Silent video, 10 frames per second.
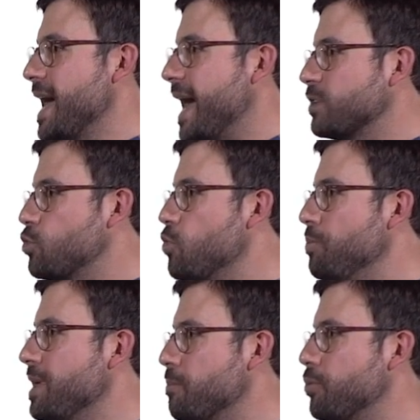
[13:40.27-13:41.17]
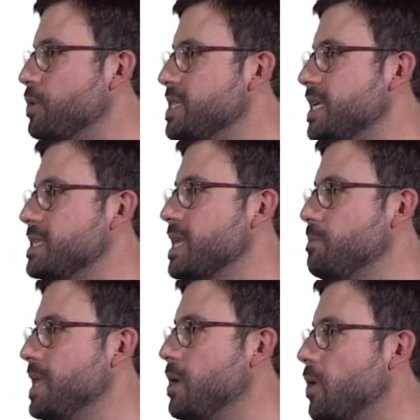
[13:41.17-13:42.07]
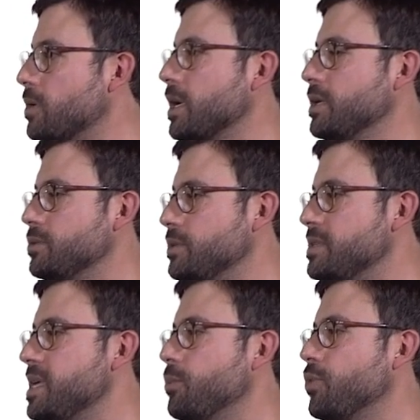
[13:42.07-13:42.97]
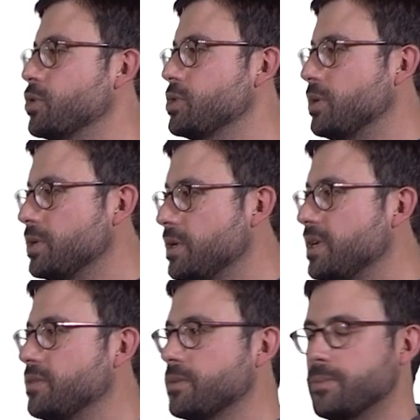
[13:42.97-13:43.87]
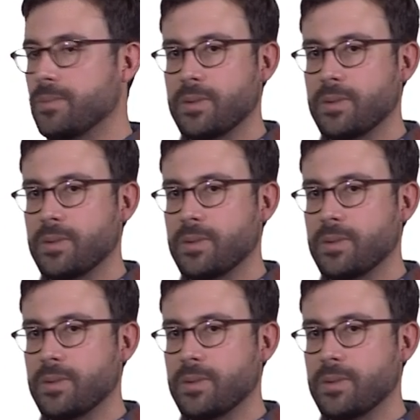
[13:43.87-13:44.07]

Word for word: at grouping proteins that belong to the same functional unit.